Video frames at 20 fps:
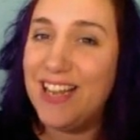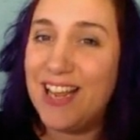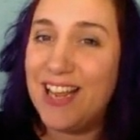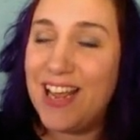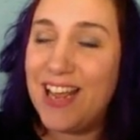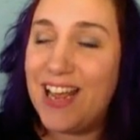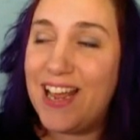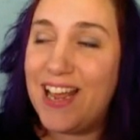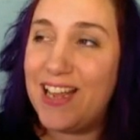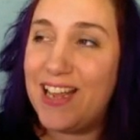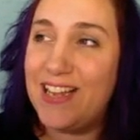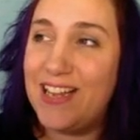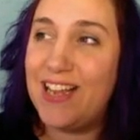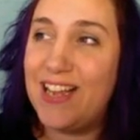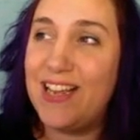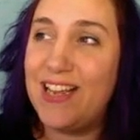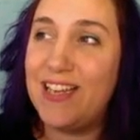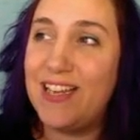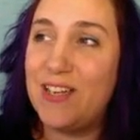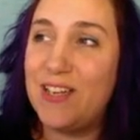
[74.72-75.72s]

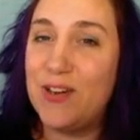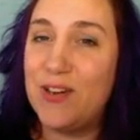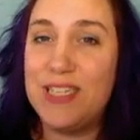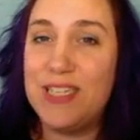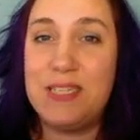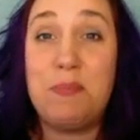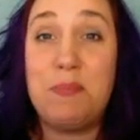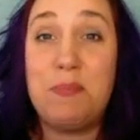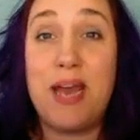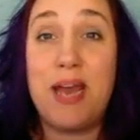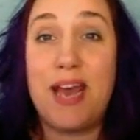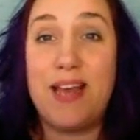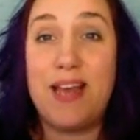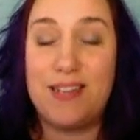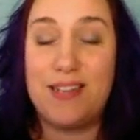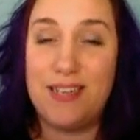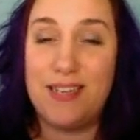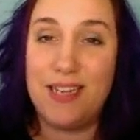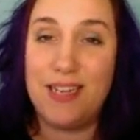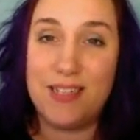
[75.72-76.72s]
a crazy path
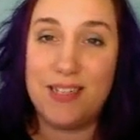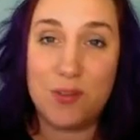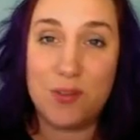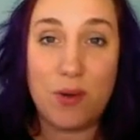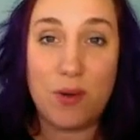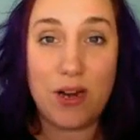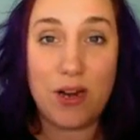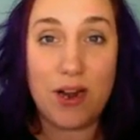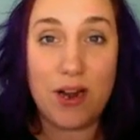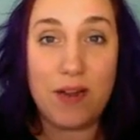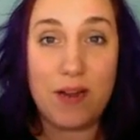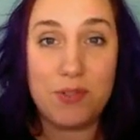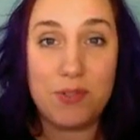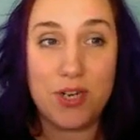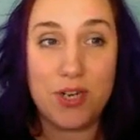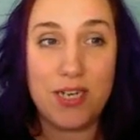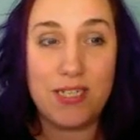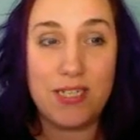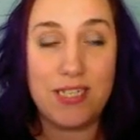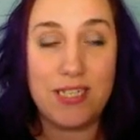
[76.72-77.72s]
to get to where I'm
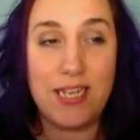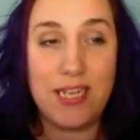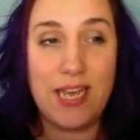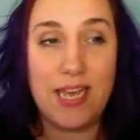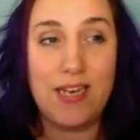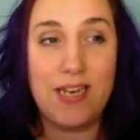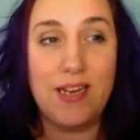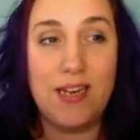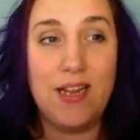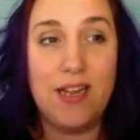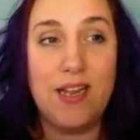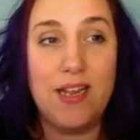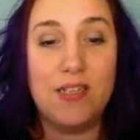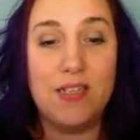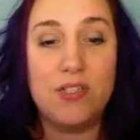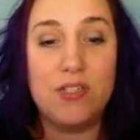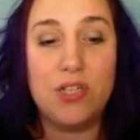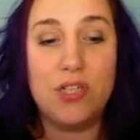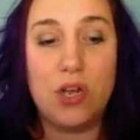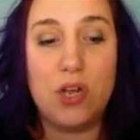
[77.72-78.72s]
trying to get.
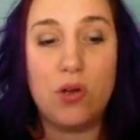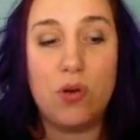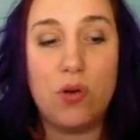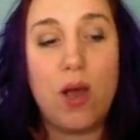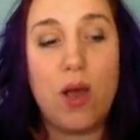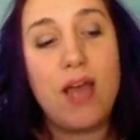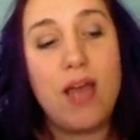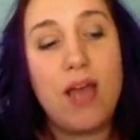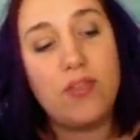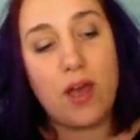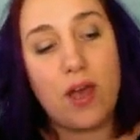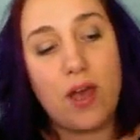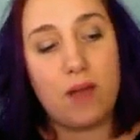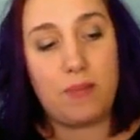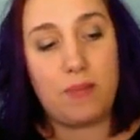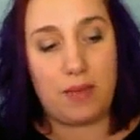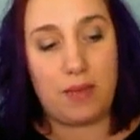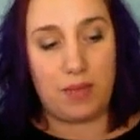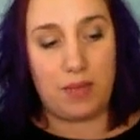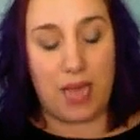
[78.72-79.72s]
So I thought
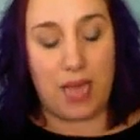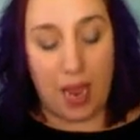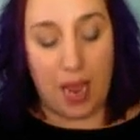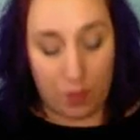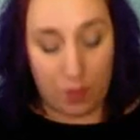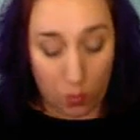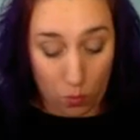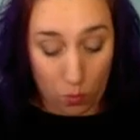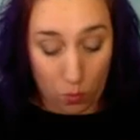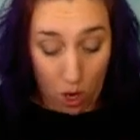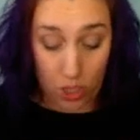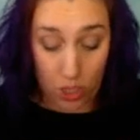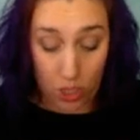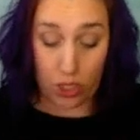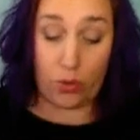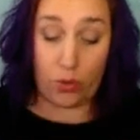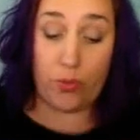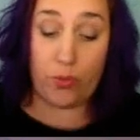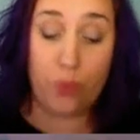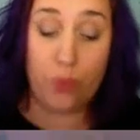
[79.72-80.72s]
maybe I would walk
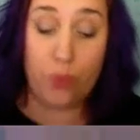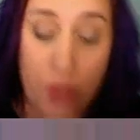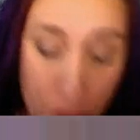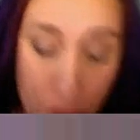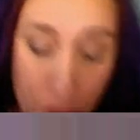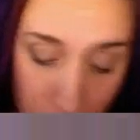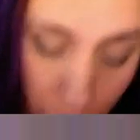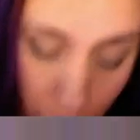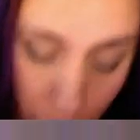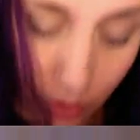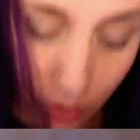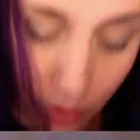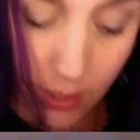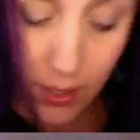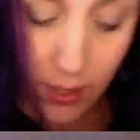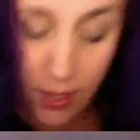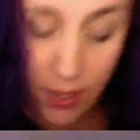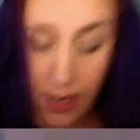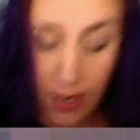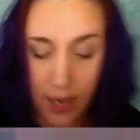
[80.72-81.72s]
you through
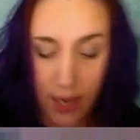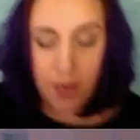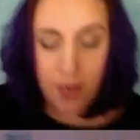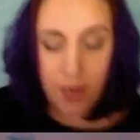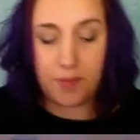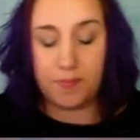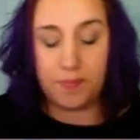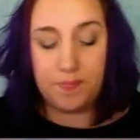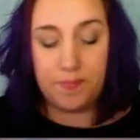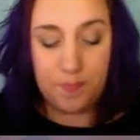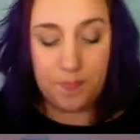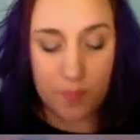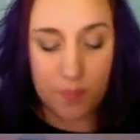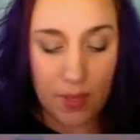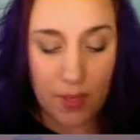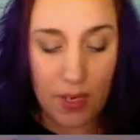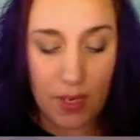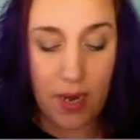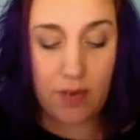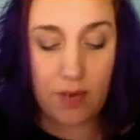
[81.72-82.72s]

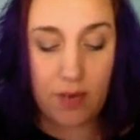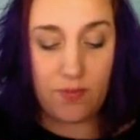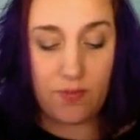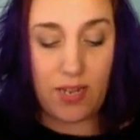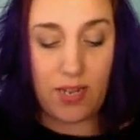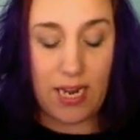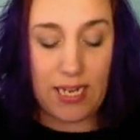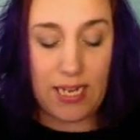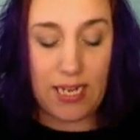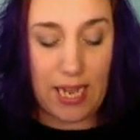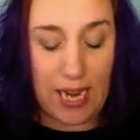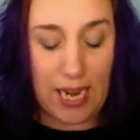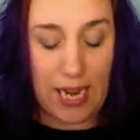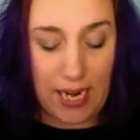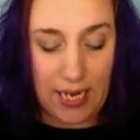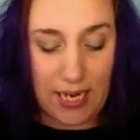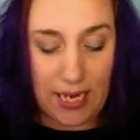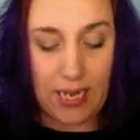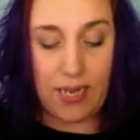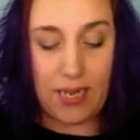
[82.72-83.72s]
kind of like
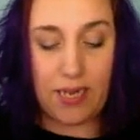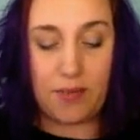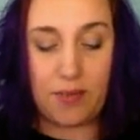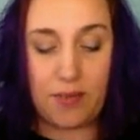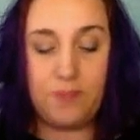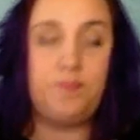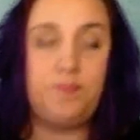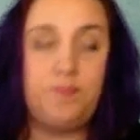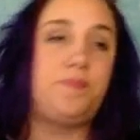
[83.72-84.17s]
a